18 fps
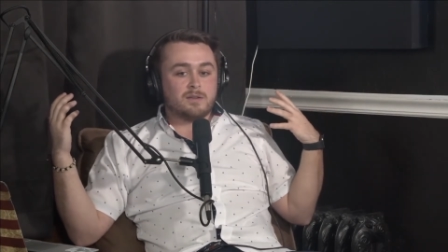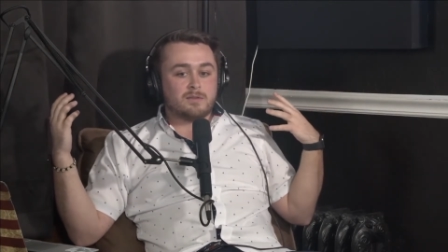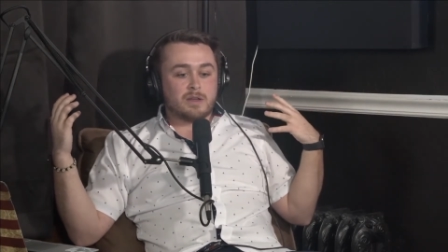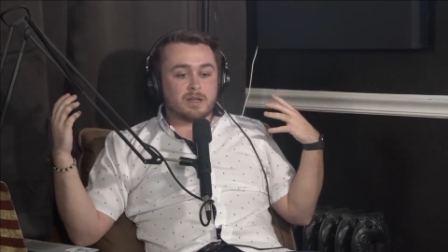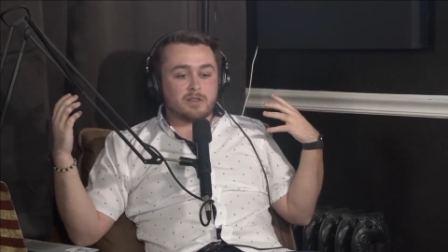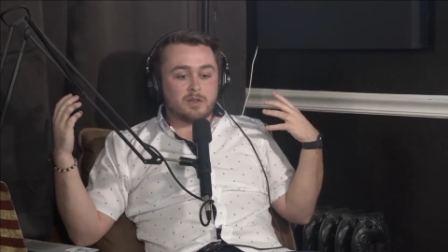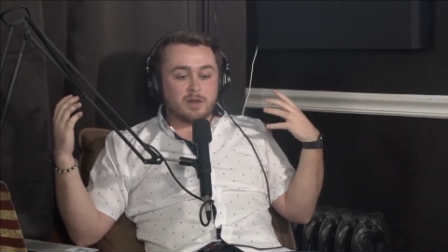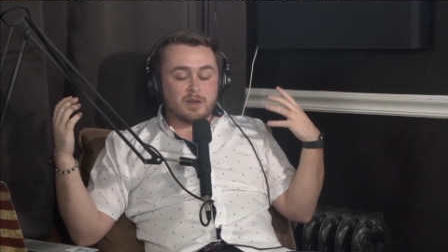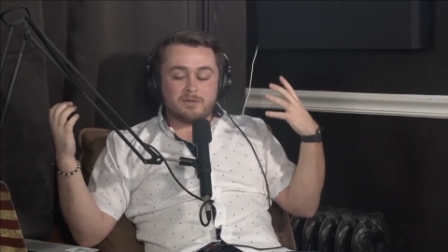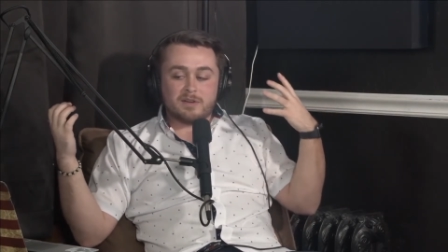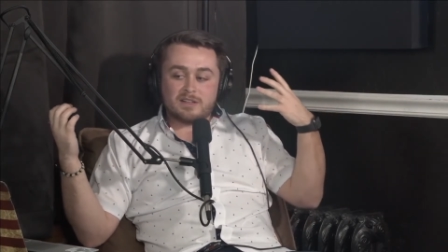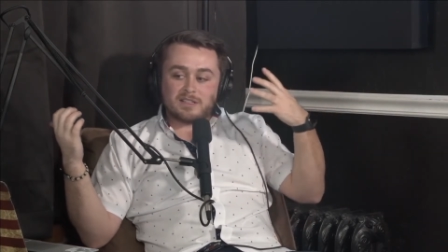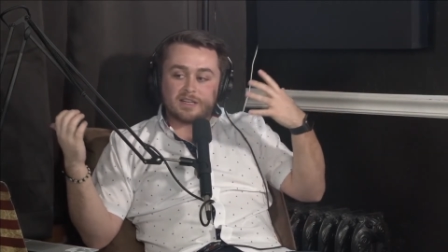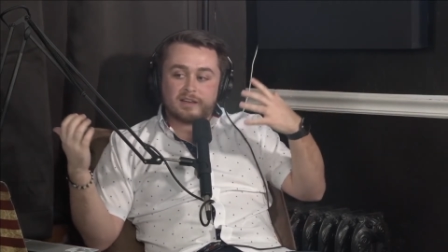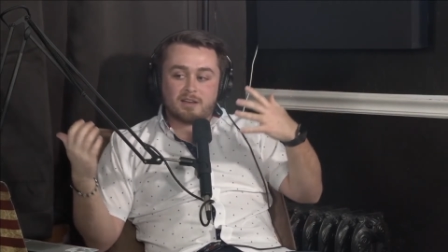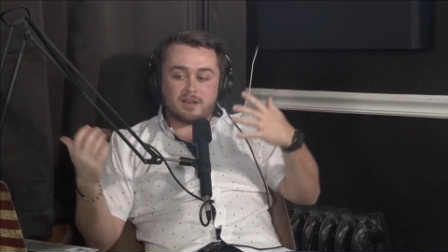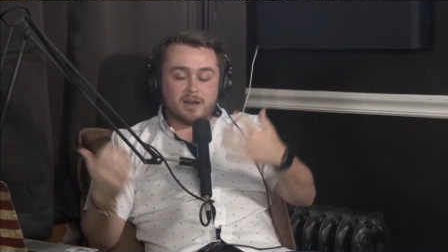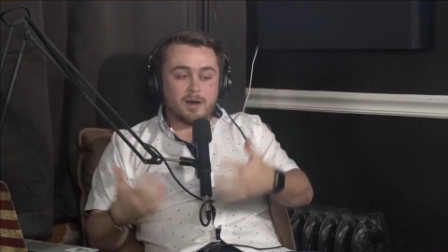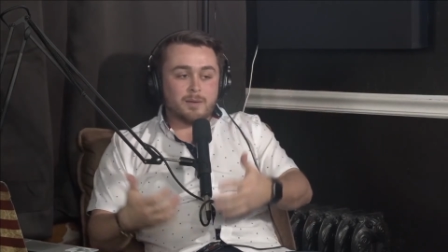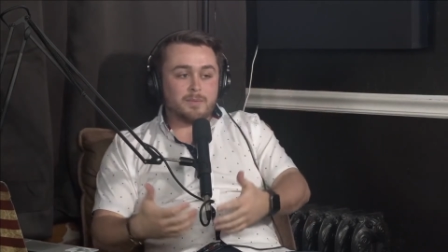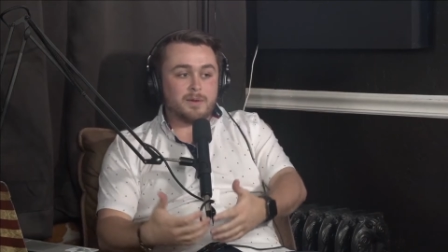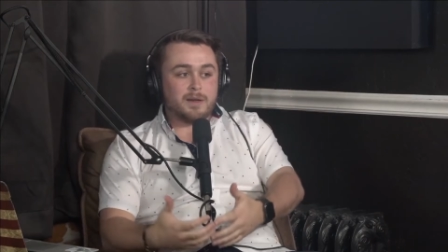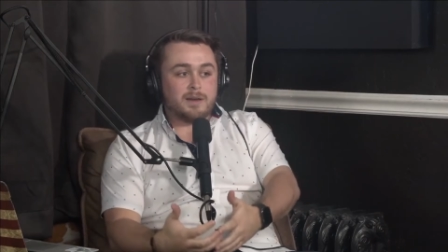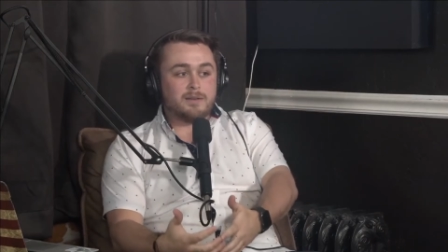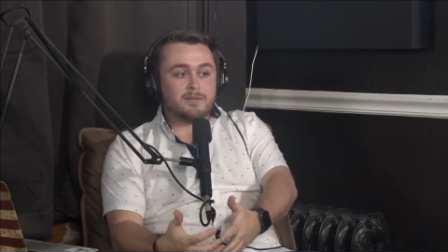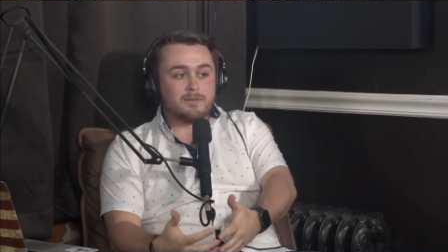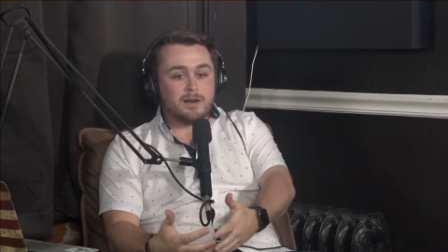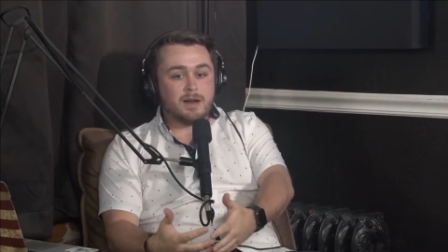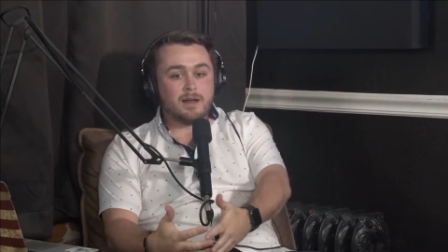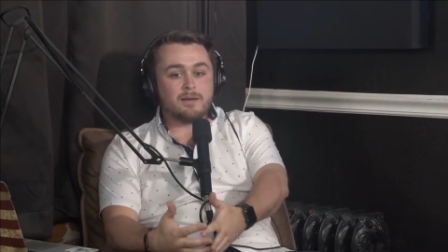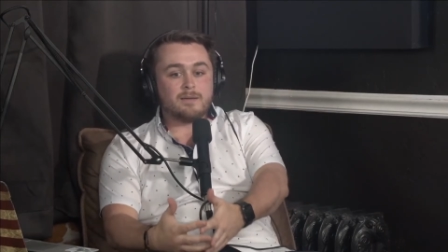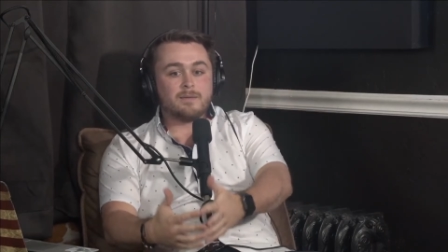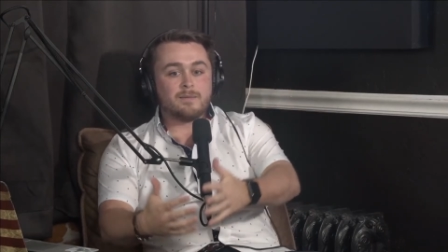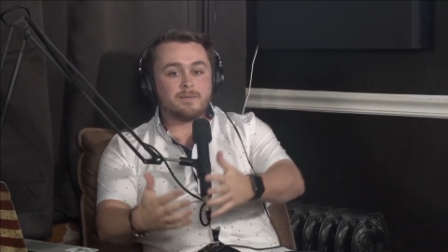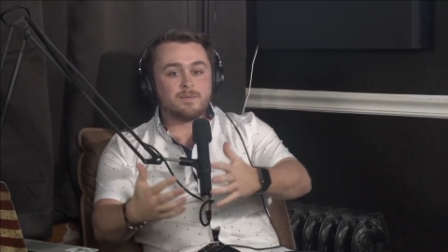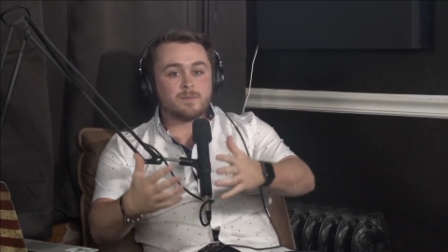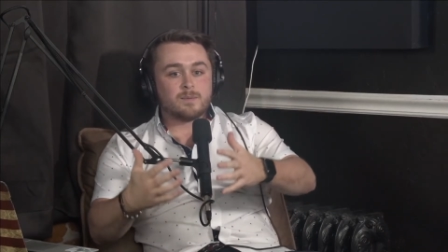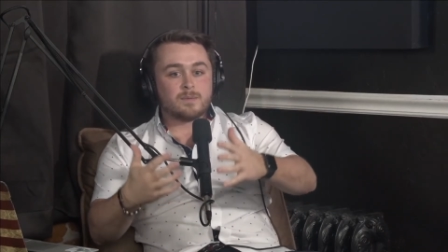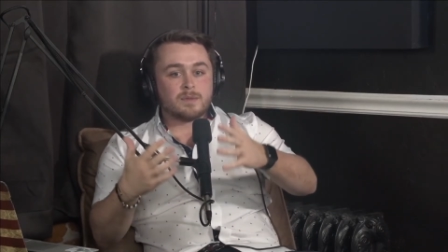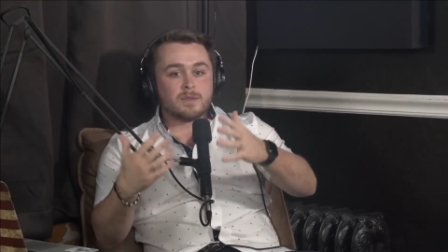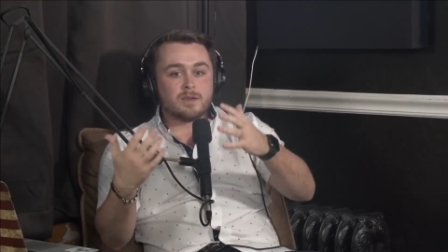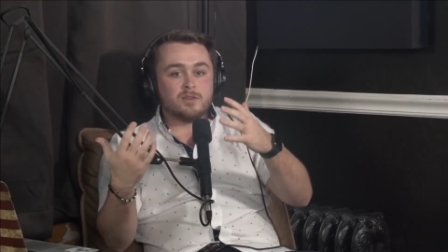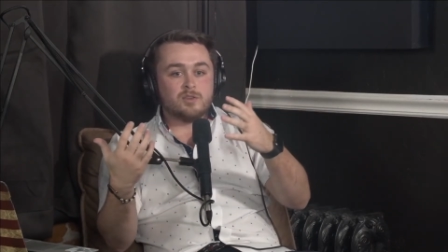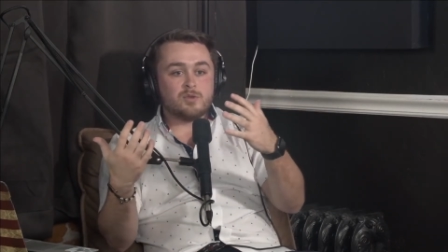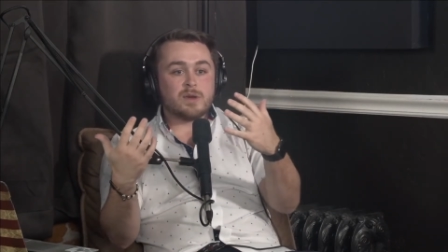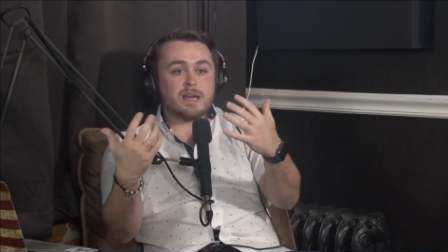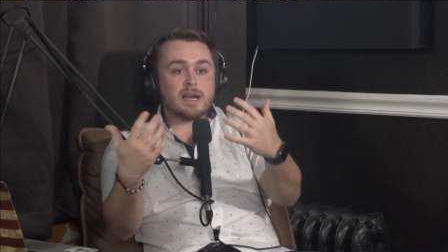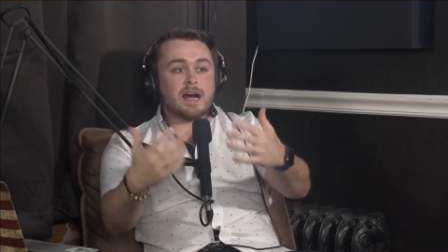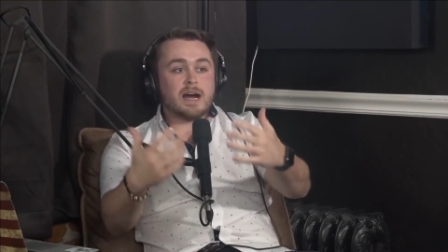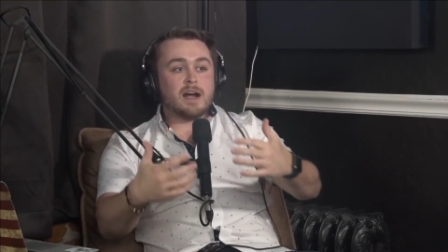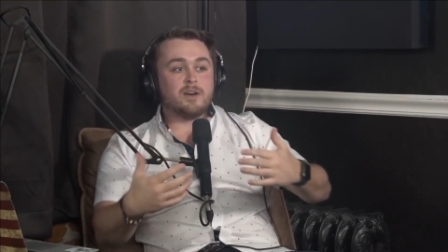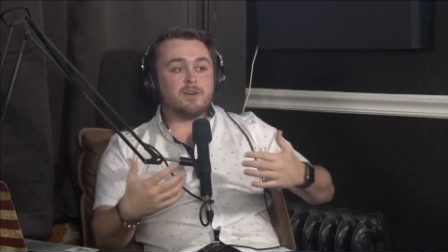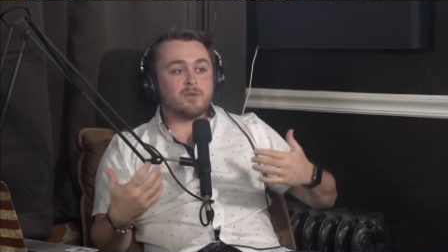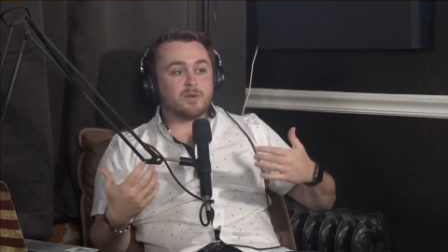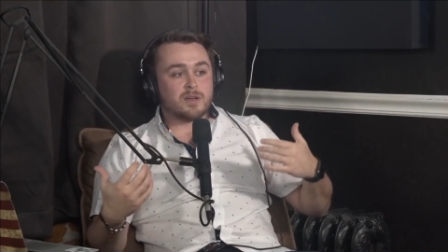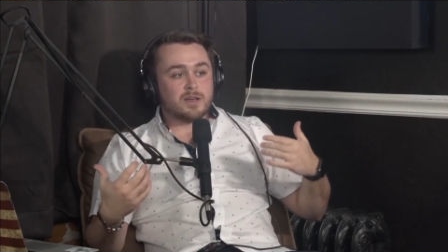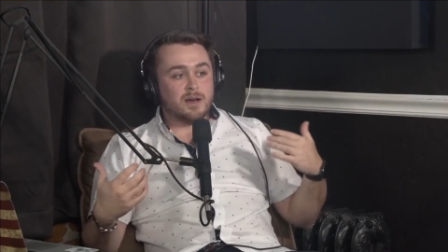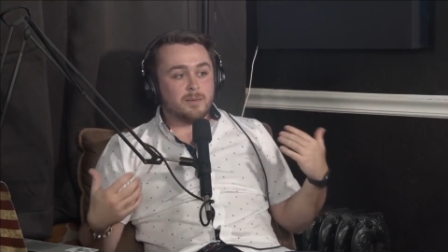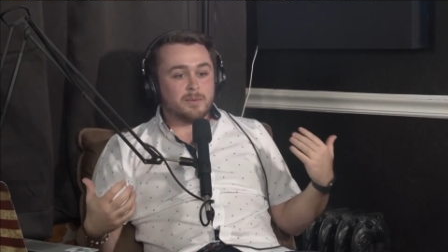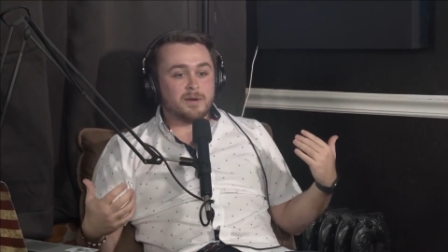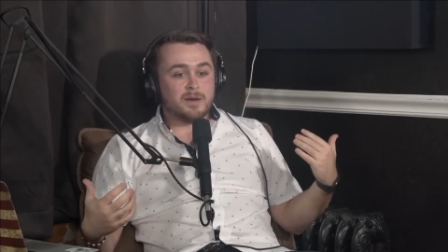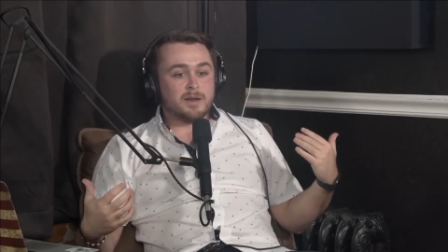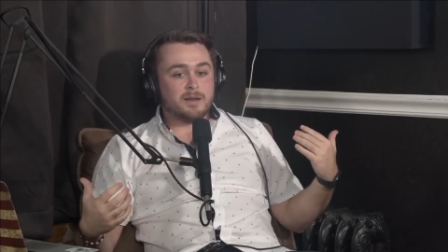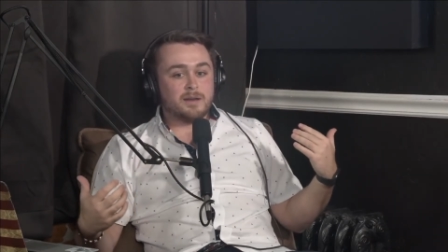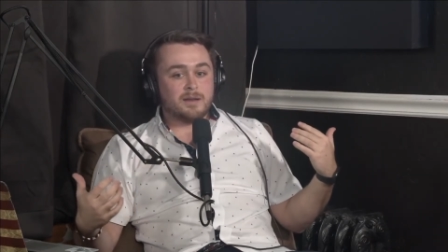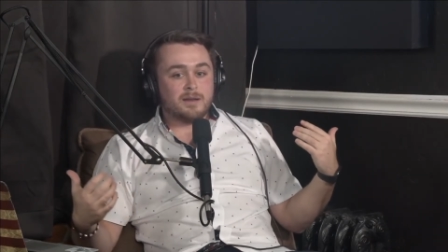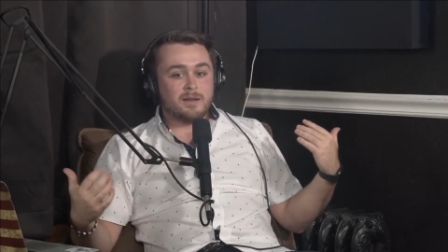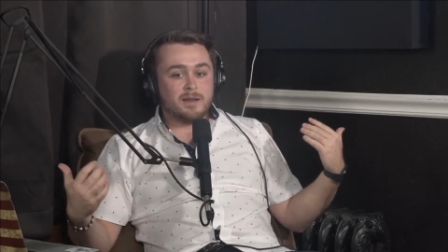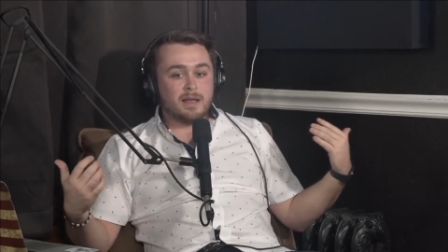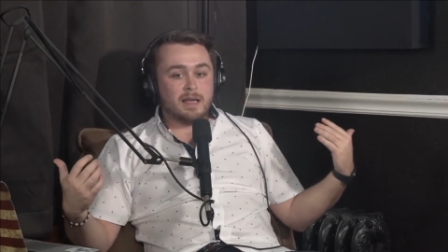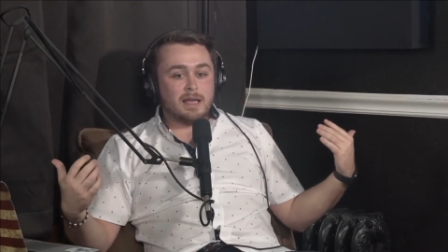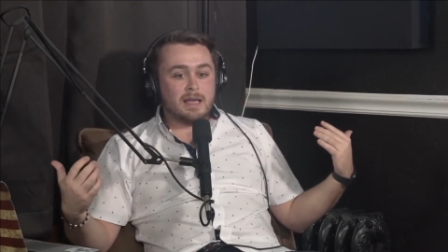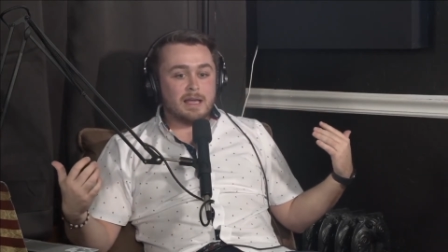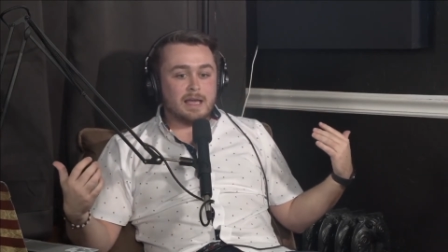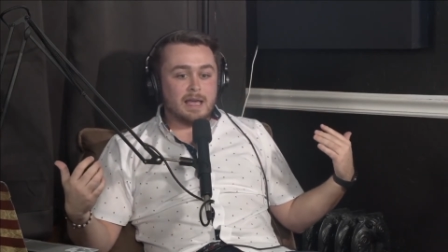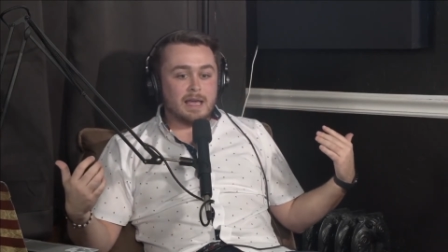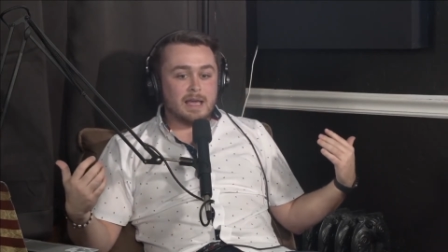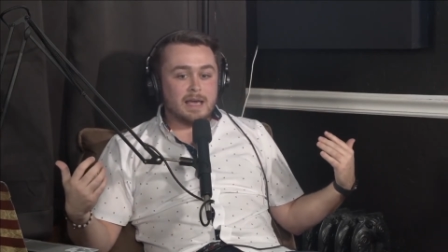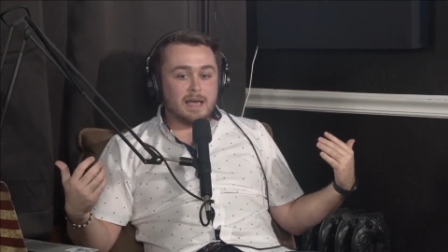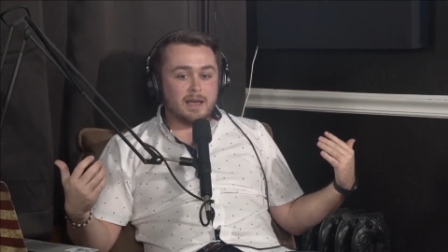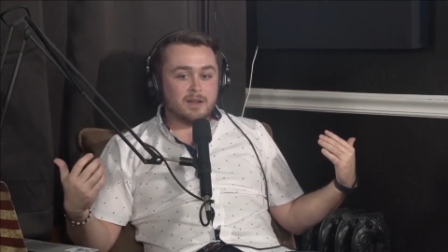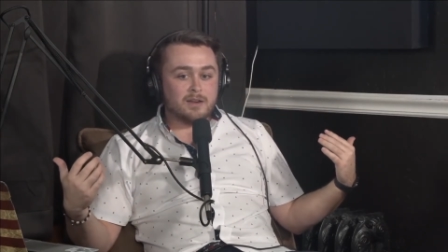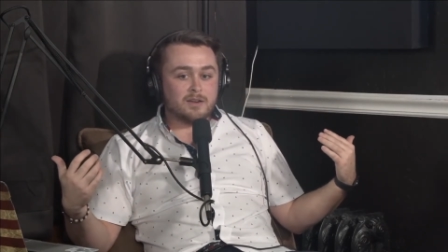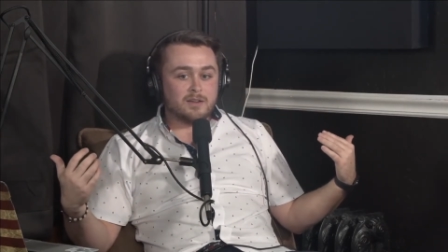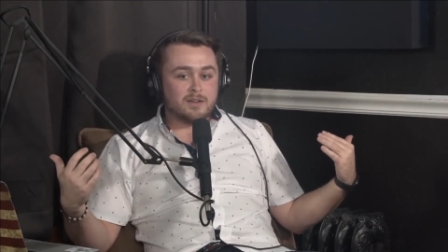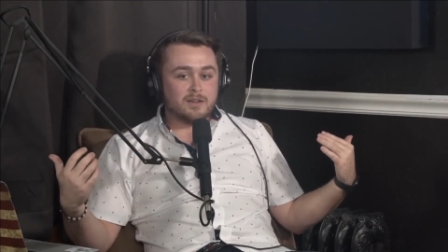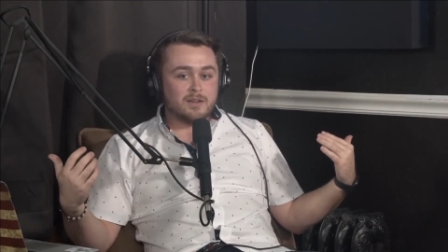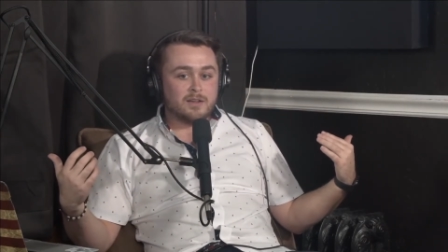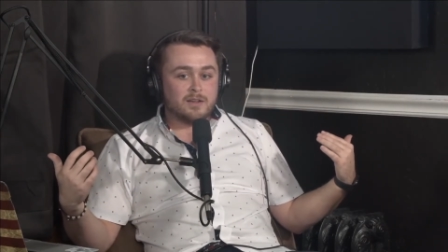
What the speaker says: Like think of it as like a company, right? You get hired to a company, and